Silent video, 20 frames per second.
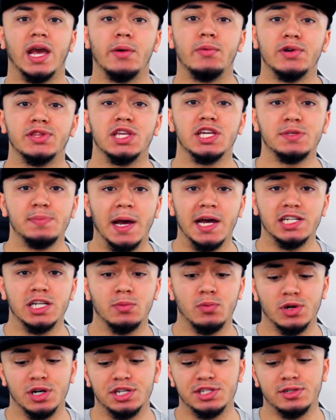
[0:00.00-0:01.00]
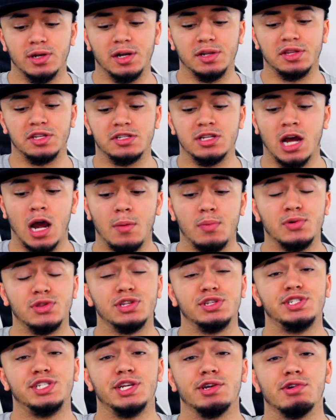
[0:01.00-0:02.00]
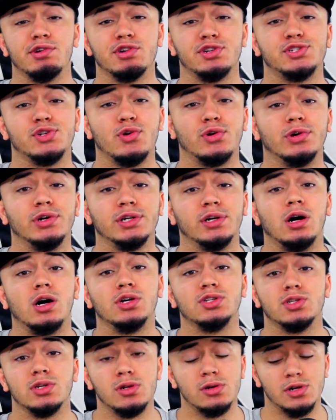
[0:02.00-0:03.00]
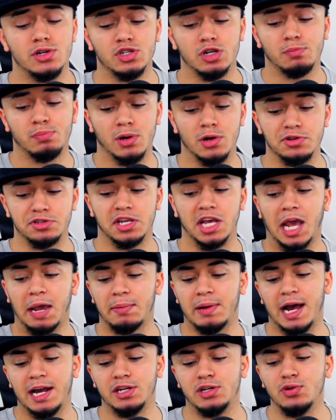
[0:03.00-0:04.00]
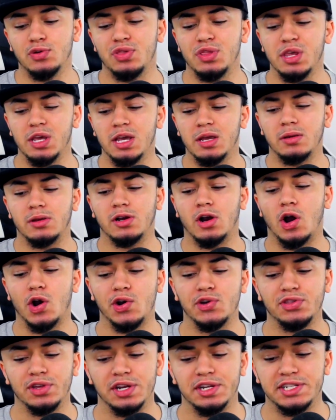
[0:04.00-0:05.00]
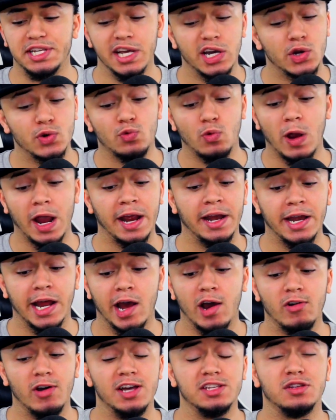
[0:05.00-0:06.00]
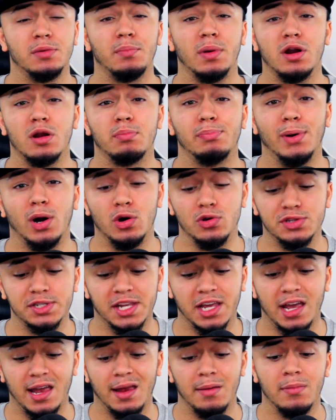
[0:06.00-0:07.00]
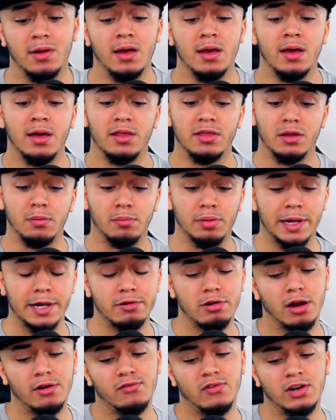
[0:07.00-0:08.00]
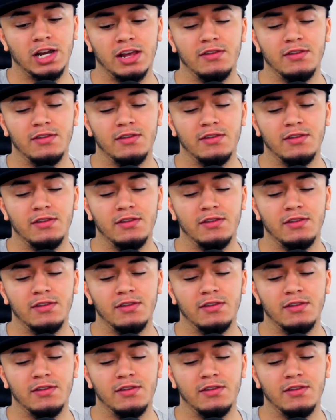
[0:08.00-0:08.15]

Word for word: And with this matchup, we're going to start at the top with interior scoring, also known as your post game. And I do think Karl-Anthony Towns right now has a better post game than Blake Griffin.